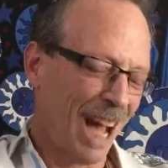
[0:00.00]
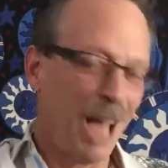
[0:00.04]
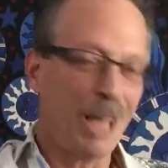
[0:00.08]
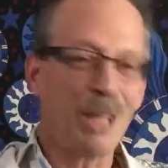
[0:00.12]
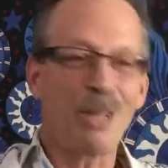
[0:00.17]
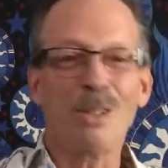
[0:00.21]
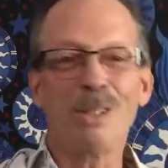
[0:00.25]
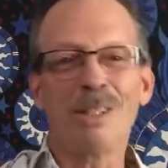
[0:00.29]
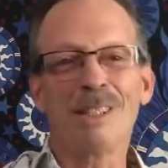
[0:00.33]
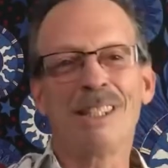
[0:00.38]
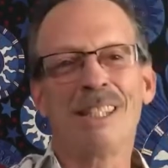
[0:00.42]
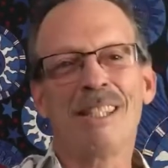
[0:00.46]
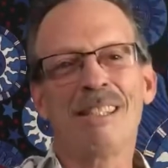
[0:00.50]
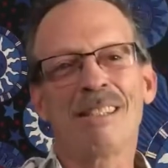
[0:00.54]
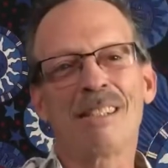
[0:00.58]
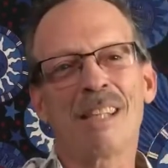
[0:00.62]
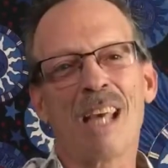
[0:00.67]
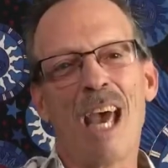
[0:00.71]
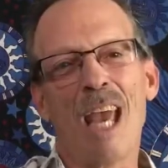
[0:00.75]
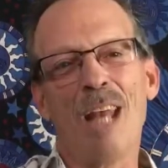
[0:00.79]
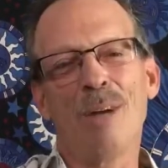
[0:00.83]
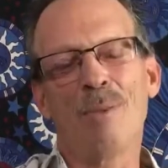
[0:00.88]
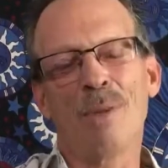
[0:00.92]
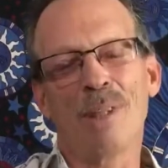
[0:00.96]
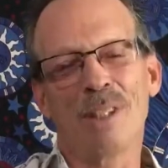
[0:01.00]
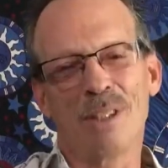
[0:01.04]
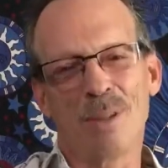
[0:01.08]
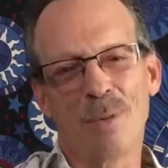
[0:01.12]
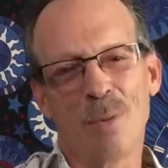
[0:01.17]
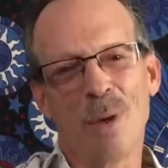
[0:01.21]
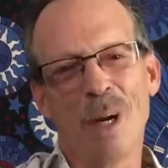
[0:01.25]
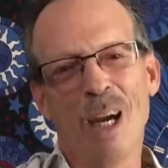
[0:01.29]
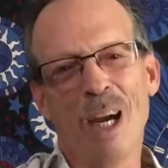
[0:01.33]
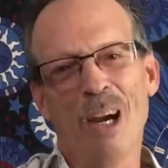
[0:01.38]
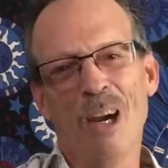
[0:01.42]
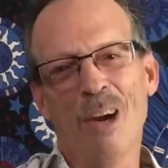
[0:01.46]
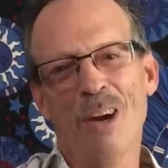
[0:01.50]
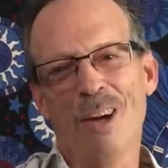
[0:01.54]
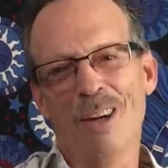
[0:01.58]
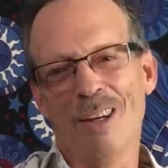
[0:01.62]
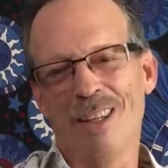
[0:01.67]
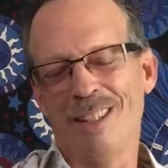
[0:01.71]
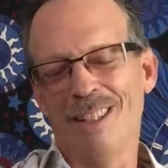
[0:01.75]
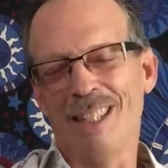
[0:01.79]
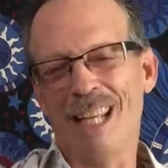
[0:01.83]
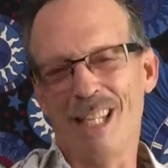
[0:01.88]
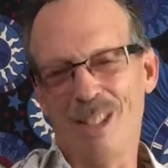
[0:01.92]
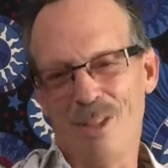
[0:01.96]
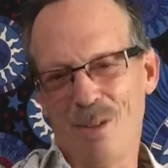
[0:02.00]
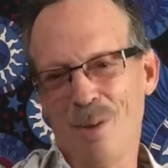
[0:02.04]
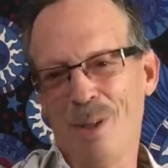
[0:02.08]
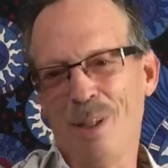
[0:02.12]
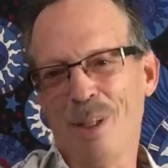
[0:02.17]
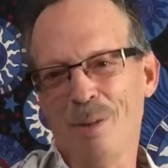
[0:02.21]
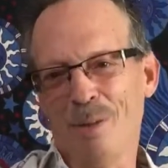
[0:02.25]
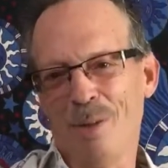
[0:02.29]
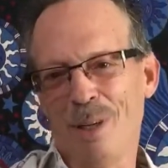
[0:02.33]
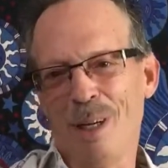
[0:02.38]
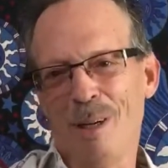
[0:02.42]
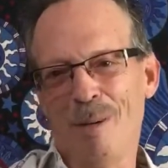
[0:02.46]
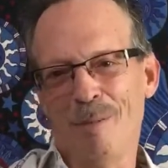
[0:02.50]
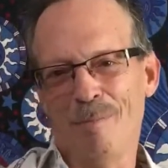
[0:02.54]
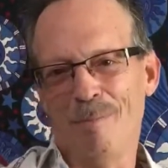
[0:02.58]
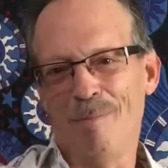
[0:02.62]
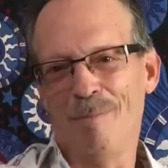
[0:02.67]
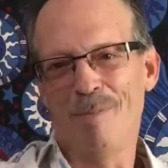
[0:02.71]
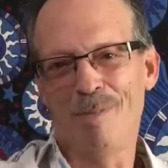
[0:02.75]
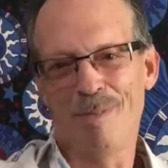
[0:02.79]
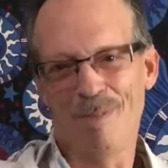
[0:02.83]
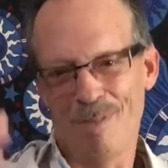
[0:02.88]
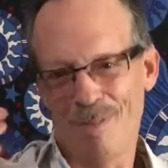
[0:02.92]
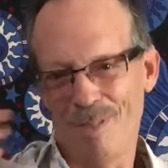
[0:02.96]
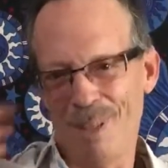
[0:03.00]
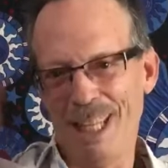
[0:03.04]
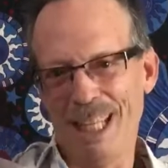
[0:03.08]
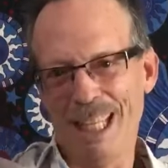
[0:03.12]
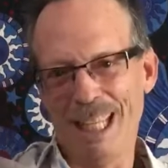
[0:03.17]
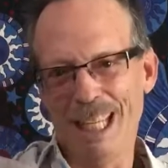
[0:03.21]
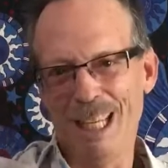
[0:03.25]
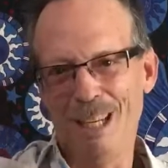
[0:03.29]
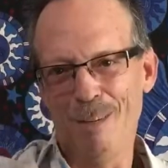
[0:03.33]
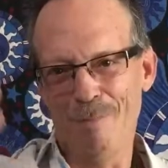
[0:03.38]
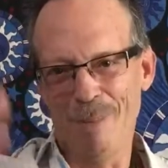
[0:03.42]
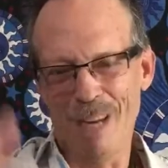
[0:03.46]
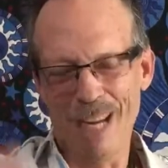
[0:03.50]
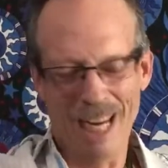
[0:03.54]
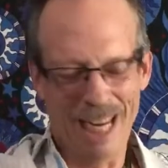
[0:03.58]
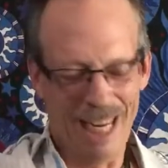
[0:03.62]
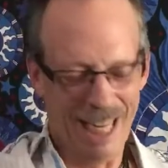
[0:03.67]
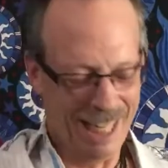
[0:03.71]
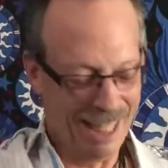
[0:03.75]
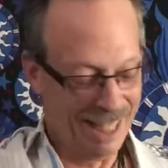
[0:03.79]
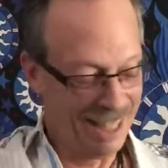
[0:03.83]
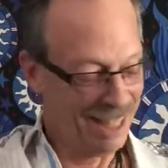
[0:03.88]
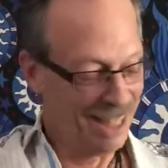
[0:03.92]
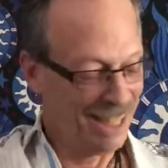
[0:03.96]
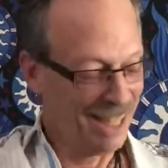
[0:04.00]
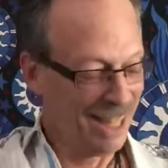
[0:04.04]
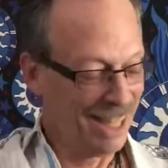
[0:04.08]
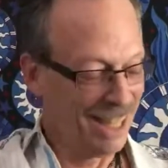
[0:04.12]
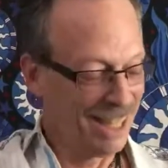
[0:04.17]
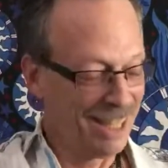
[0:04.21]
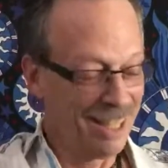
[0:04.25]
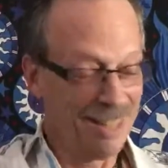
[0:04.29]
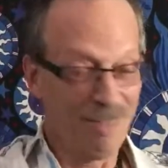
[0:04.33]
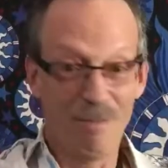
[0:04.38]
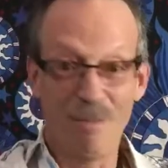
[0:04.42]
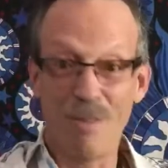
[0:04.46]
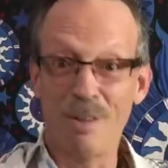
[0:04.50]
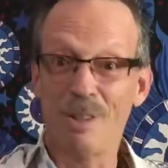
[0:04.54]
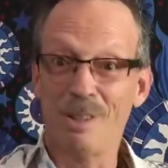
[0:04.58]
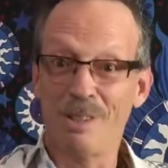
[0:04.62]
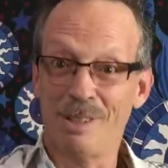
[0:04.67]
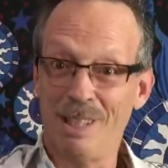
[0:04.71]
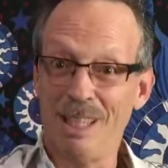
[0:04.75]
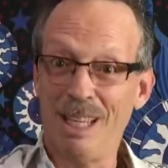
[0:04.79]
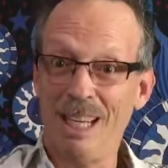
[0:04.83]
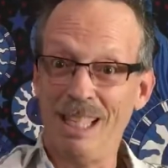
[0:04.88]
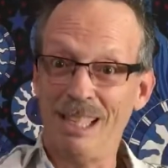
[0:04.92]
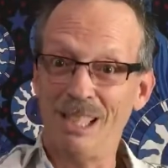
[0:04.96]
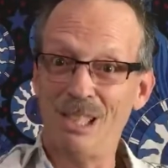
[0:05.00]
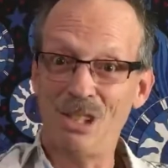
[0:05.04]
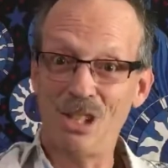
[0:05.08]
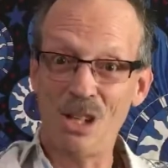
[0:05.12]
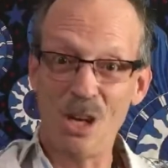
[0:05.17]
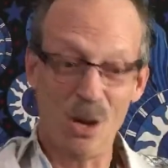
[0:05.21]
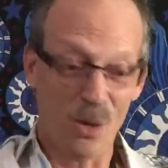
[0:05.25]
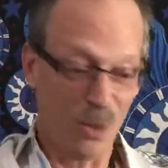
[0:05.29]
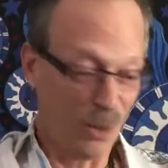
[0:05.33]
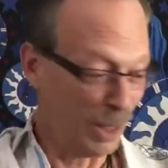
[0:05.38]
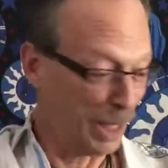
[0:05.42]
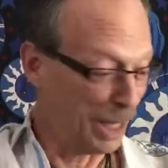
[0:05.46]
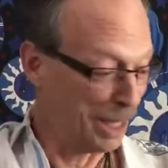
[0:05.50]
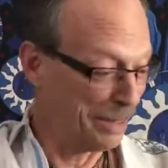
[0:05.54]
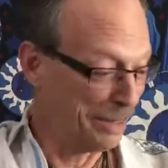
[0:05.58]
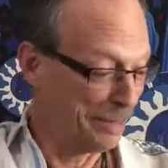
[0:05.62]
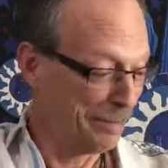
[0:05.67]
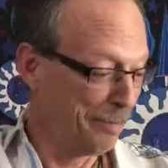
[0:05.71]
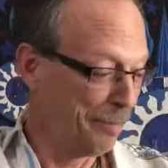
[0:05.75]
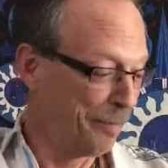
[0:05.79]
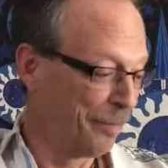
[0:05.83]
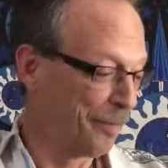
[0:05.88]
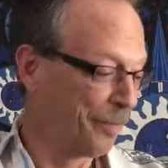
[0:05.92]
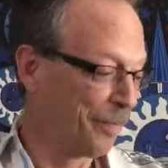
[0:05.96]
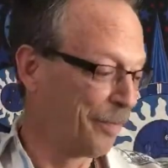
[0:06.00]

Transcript: I couldn't decide what to wear. That's really what I'm thinking in my head for today's show, you know.